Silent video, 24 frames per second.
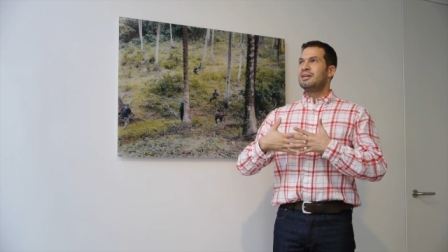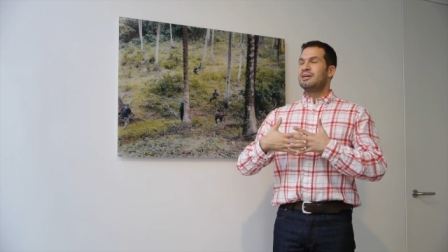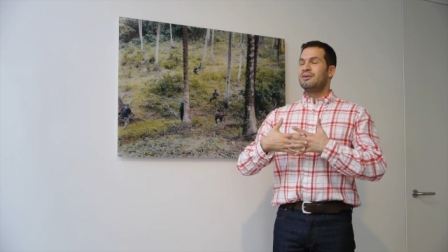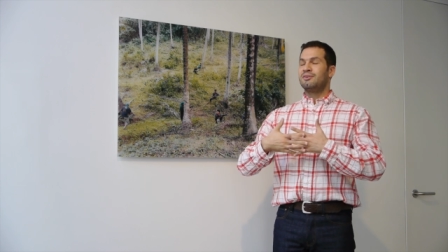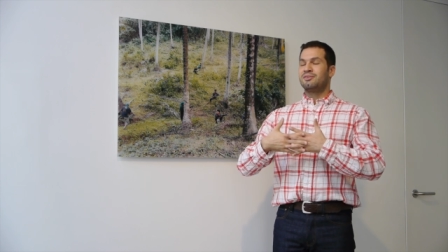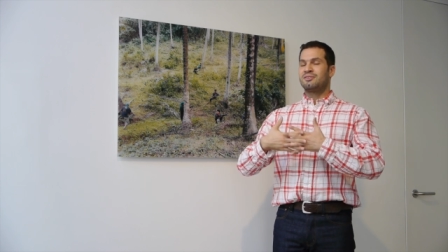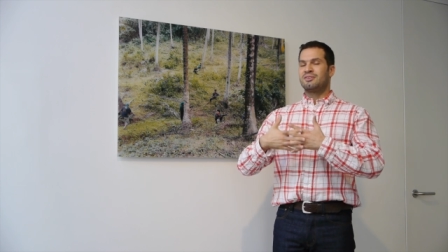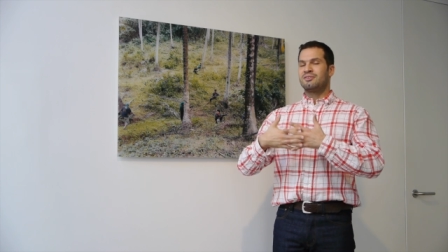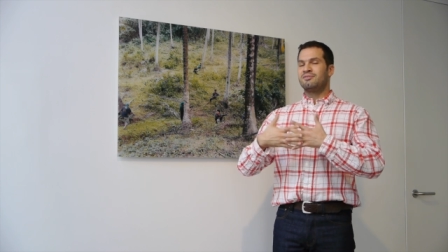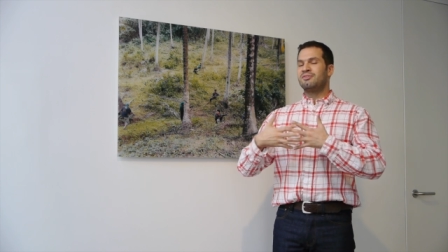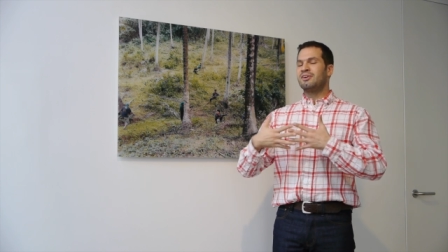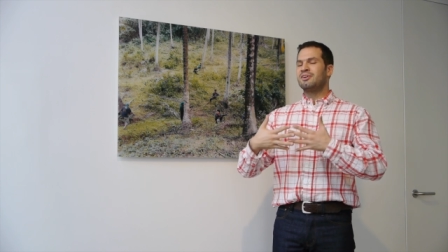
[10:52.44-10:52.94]
it
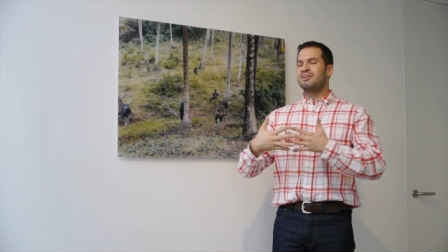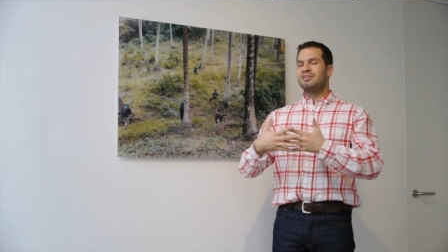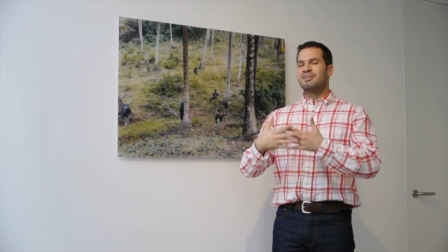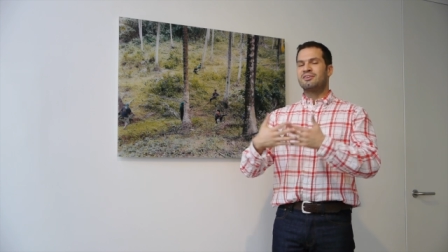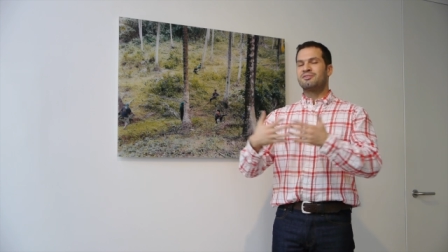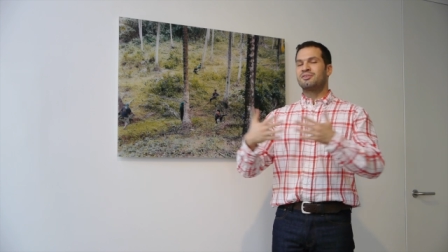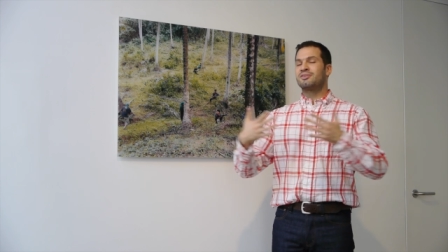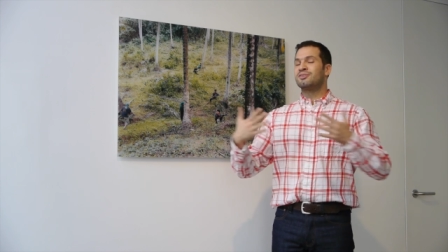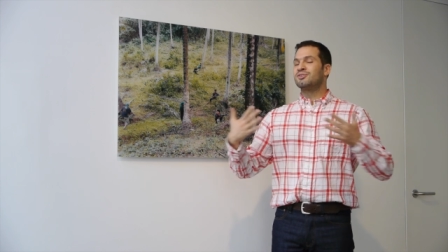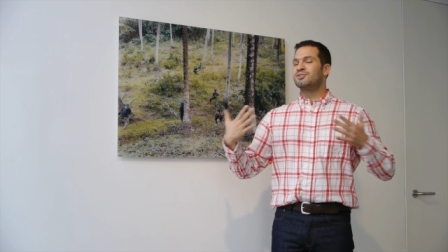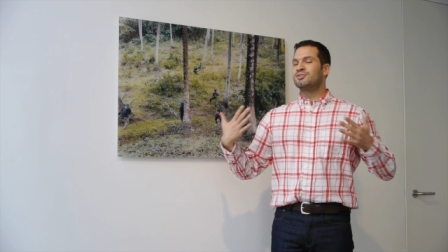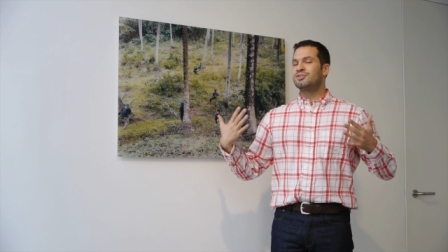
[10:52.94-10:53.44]
was a very
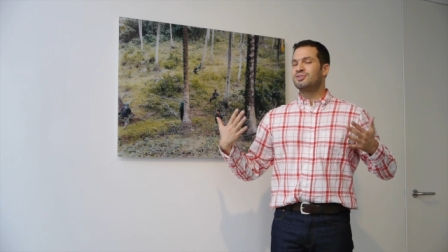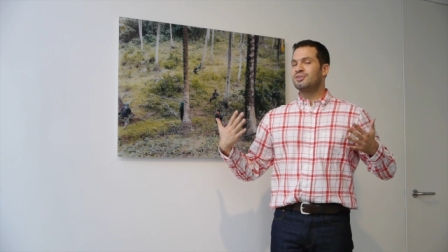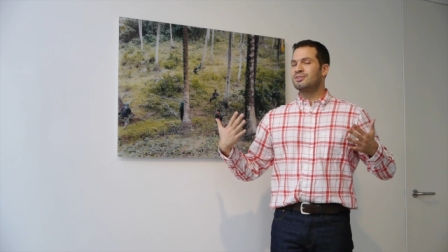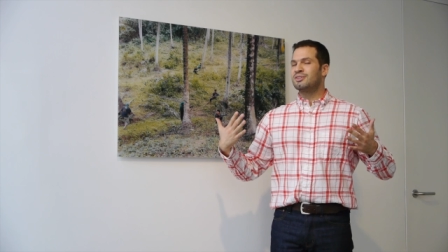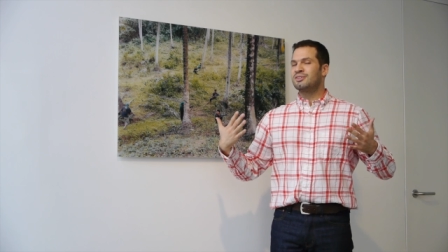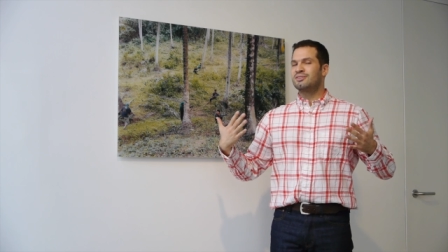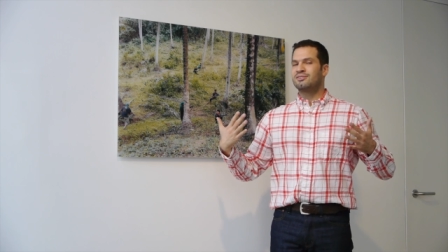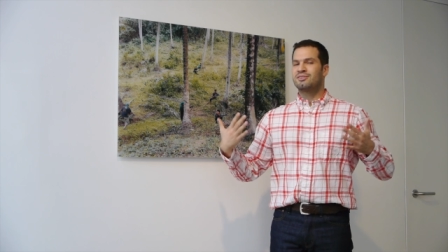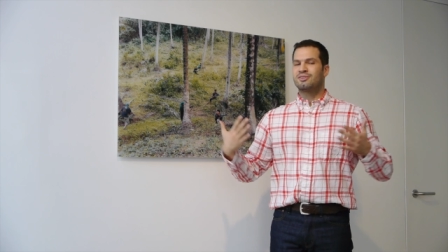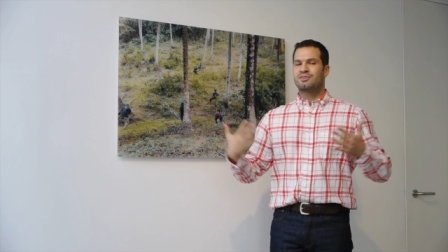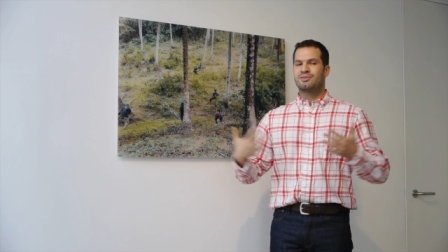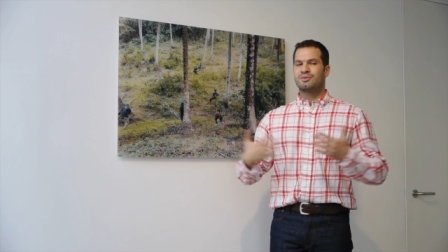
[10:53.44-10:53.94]
difficult
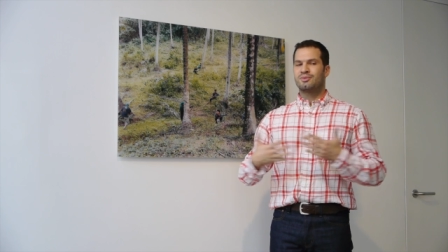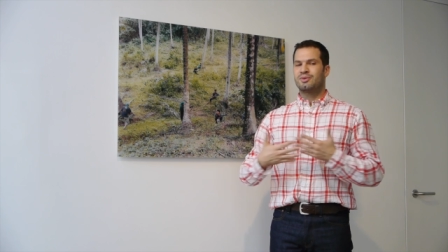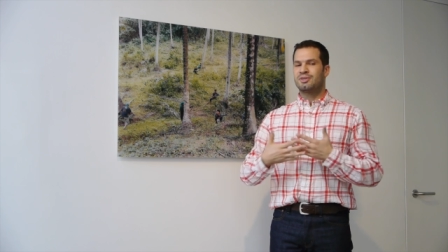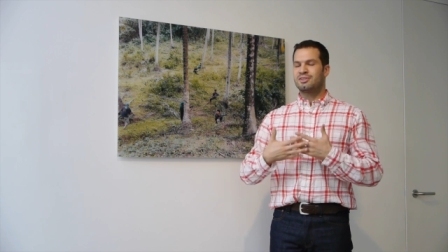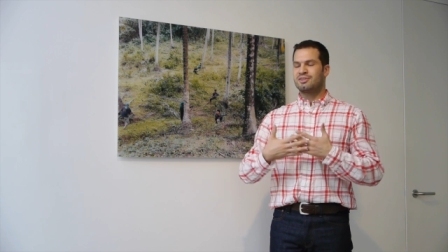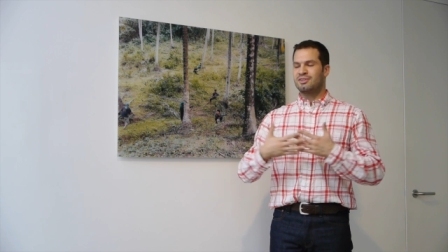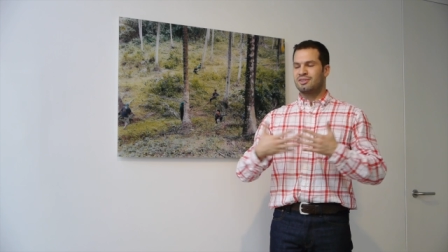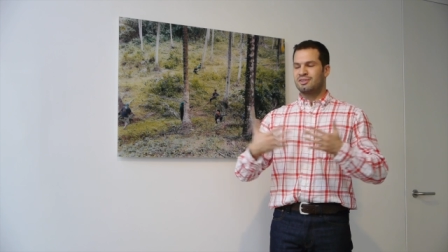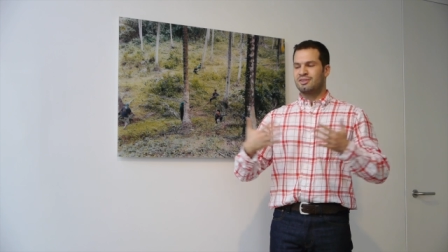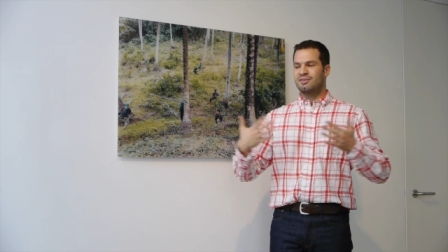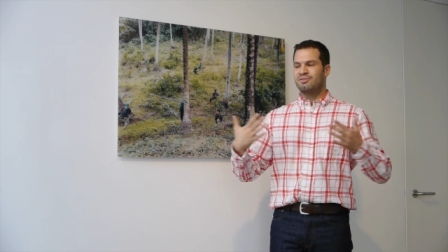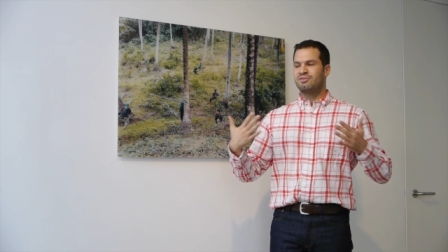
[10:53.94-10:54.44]
shooting
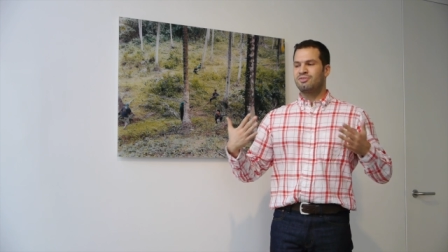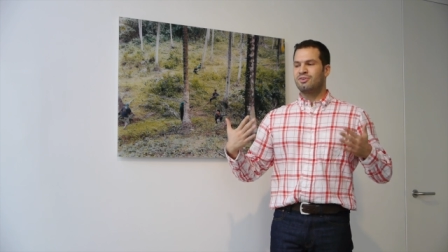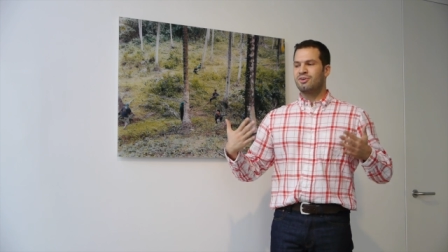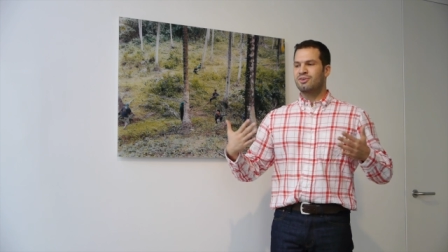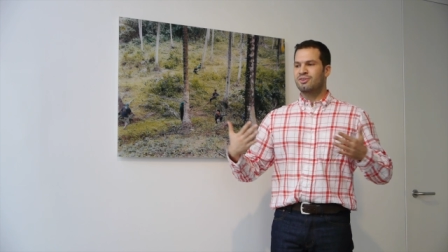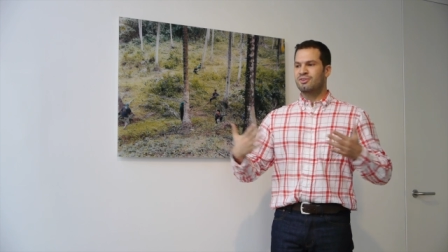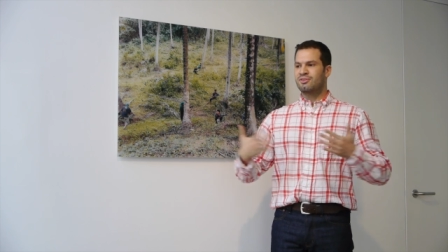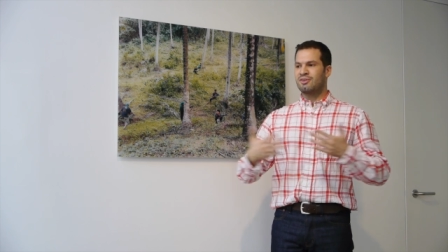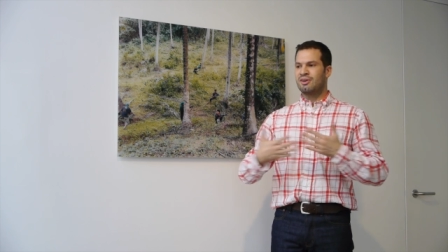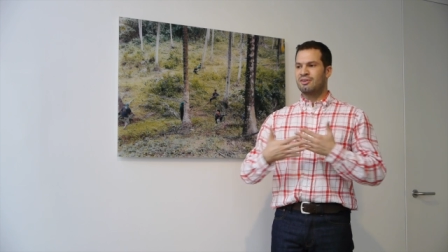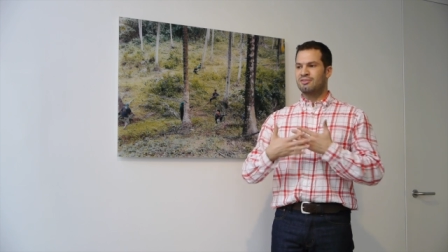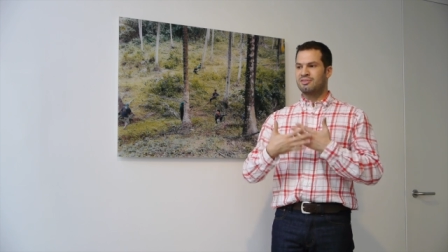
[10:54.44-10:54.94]
situation in the
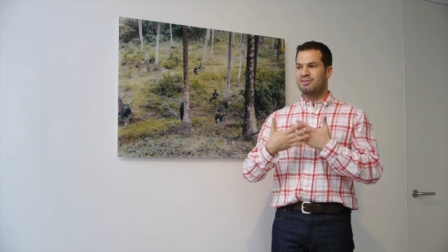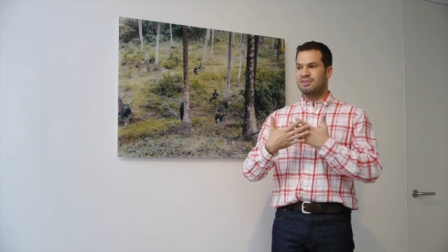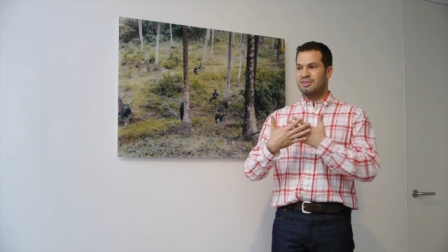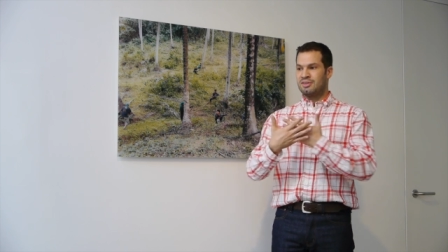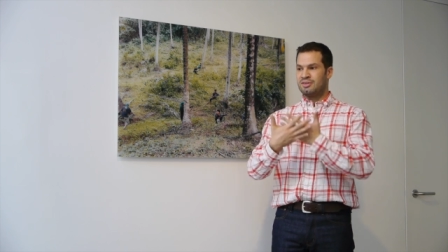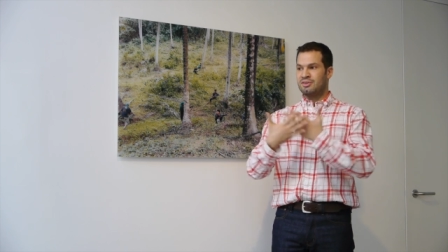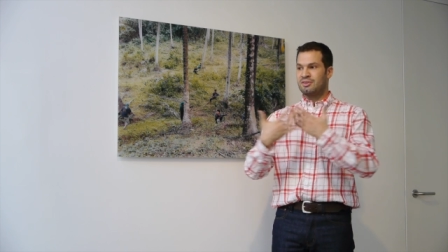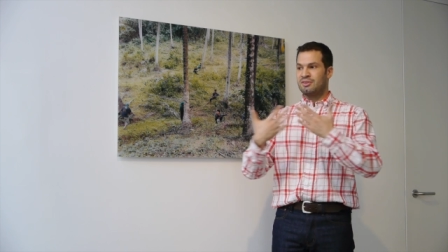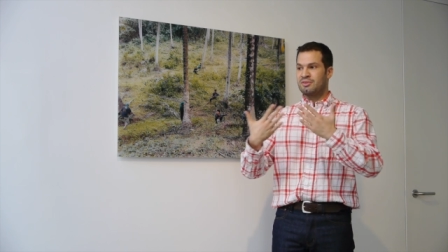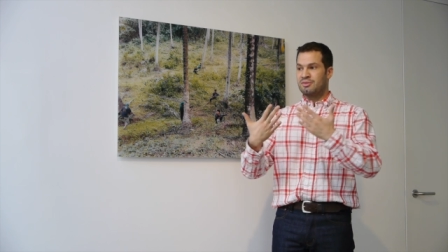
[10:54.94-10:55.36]
photographs